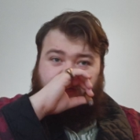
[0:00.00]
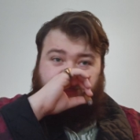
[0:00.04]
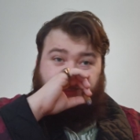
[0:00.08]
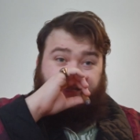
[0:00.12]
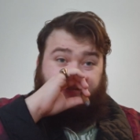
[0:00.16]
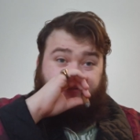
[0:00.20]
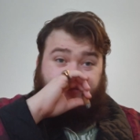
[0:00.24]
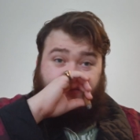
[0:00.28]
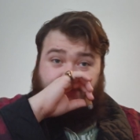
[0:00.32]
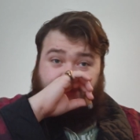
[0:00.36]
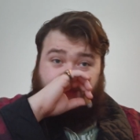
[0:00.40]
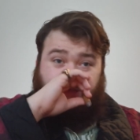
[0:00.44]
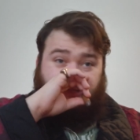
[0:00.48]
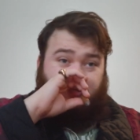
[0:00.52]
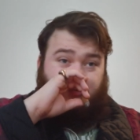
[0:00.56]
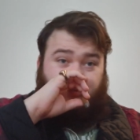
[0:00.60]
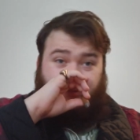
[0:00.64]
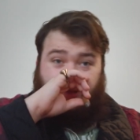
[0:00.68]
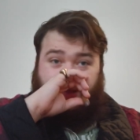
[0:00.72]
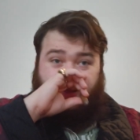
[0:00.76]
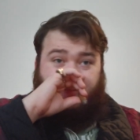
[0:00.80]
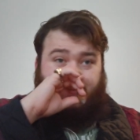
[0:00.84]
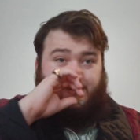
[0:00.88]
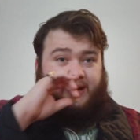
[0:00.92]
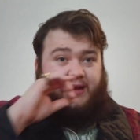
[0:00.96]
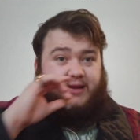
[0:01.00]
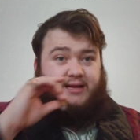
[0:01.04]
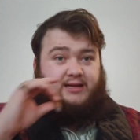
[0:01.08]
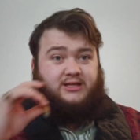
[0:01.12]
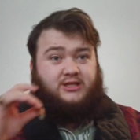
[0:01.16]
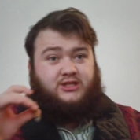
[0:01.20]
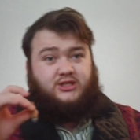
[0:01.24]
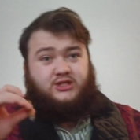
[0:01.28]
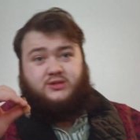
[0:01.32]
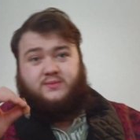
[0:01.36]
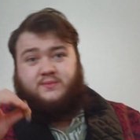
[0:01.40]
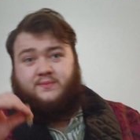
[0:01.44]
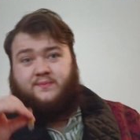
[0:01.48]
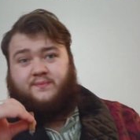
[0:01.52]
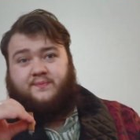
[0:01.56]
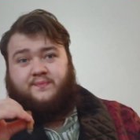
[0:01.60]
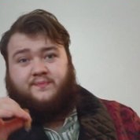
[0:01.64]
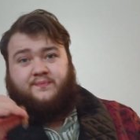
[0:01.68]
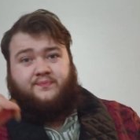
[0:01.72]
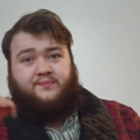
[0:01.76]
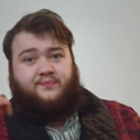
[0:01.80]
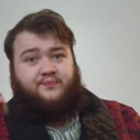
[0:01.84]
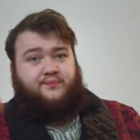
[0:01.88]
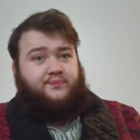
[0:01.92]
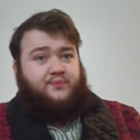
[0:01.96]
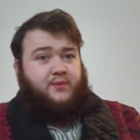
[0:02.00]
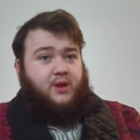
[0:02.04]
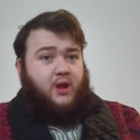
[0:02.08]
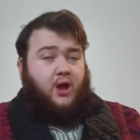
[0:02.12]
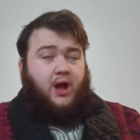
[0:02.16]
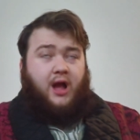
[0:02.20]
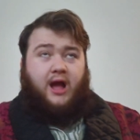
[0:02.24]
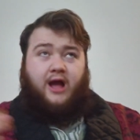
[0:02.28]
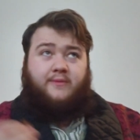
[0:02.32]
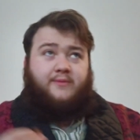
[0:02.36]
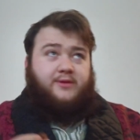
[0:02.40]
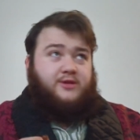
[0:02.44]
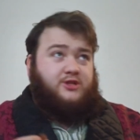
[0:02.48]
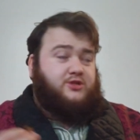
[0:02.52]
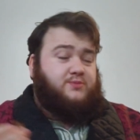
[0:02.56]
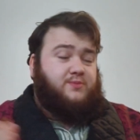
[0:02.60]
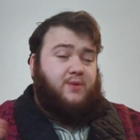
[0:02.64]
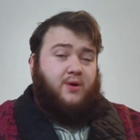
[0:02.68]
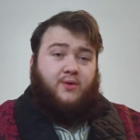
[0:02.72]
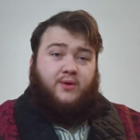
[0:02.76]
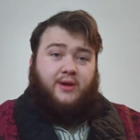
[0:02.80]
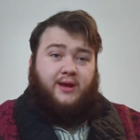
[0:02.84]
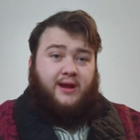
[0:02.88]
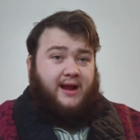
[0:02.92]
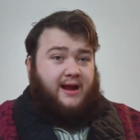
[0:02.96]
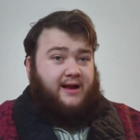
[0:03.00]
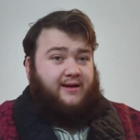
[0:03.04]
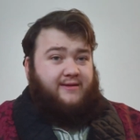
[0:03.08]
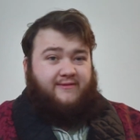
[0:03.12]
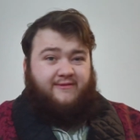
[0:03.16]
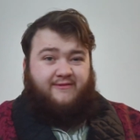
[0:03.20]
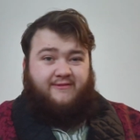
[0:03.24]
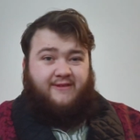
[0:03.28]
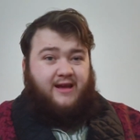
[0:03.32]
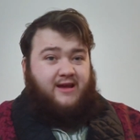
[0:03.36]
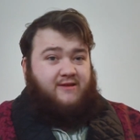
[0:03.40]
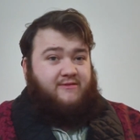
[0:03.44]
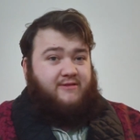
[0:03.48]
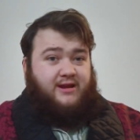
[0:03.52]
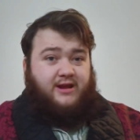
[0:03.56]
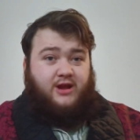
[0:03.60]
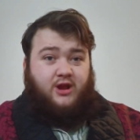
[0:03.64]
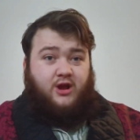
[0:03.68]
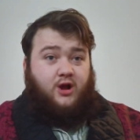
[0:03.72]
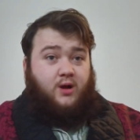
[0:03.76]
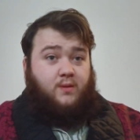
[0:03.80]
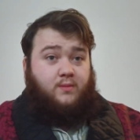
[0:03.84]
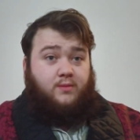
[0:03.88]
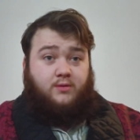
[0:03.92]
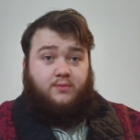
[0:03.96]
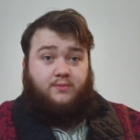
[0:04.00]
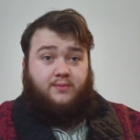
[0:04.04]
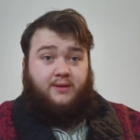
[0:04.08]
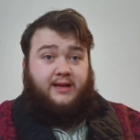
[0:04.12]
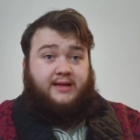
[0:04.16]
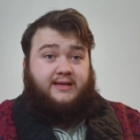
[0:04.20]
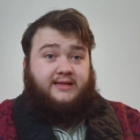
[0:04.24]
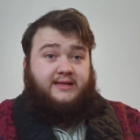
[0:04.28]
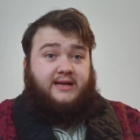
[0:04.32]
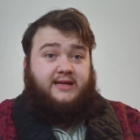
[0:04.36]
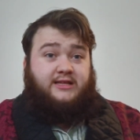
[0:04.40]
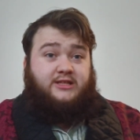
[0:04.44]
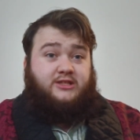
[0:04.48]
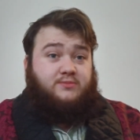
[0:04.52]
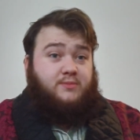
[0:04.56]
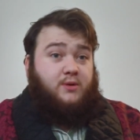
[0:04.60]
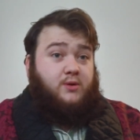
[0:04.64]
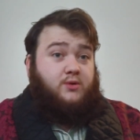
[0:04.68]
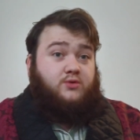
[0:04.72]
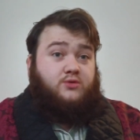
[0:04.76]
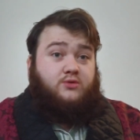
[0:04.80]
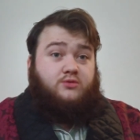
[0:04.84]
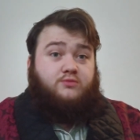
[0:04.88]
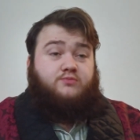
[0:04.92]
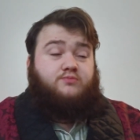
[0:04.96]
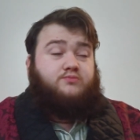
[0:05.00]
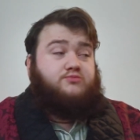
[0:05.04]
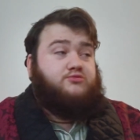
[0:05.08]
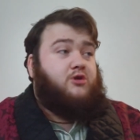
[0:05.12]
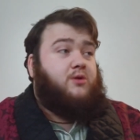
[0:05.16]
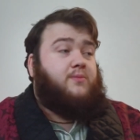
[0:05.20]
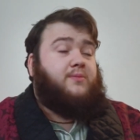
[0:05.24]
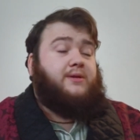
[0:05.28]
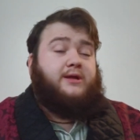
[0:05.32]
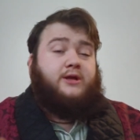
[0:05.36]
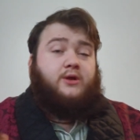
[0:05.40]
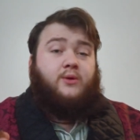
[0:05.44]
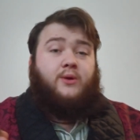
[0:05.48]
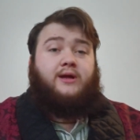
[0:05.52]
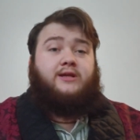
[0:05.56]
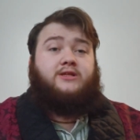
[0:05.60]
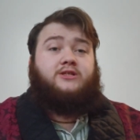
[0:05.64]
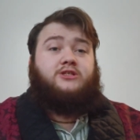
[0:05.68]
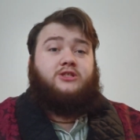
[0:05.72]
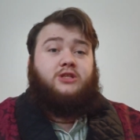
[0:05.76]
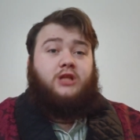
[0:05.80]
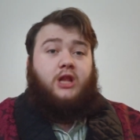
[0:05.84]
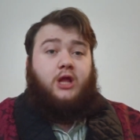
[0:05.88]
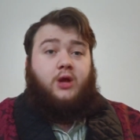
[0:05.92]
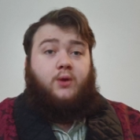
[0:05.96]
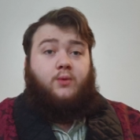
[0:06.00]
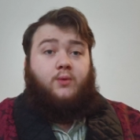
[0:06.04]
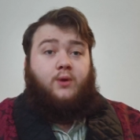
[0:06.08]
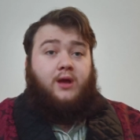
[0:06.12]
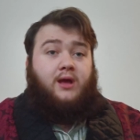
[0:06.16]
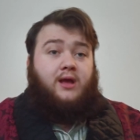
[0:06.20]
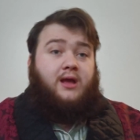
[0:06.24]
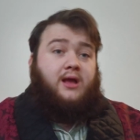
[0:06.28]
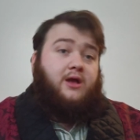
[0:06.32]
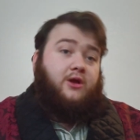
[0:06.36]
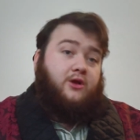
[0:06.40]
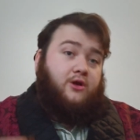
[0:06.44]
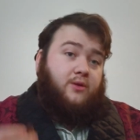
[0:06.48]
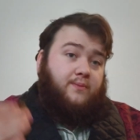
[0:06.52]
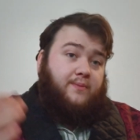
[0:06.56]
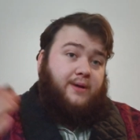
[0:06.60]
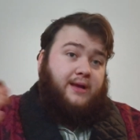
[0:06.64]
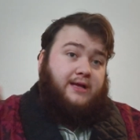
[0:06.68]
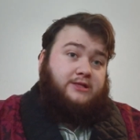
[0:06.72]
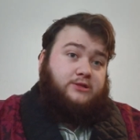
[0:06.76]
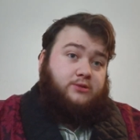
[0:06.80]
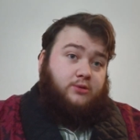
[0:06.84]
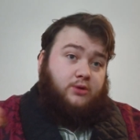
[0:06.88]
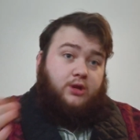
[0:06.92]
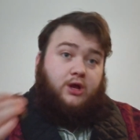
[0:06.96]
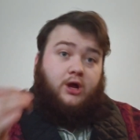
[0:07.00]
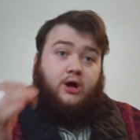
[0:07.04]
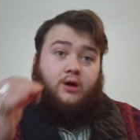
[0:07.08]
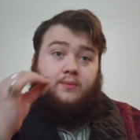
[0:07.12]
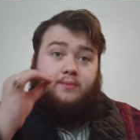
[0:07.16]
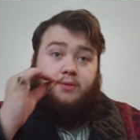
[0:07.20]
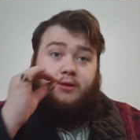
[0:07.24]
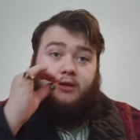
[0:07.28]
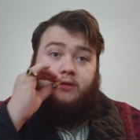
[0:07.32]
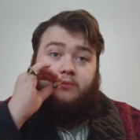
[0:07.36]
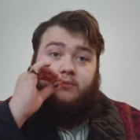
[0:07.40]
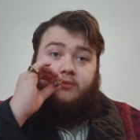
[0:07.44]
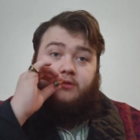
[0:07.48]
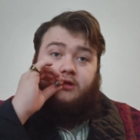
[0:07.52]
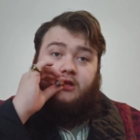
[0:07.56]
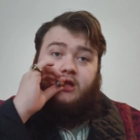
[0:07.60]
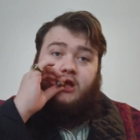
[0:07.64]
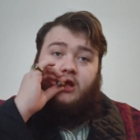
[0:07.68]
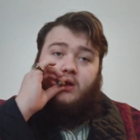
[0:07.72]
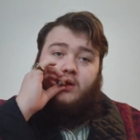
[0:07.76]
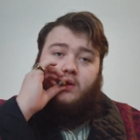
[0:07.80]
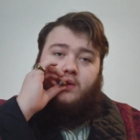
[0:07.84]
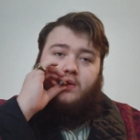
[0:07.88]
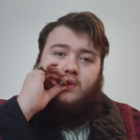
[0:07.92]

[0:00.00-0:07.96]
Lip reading: not even been 20 minutes. I've been smoking at a very normal pace. I smoke probably quite slow compared to a lot of people.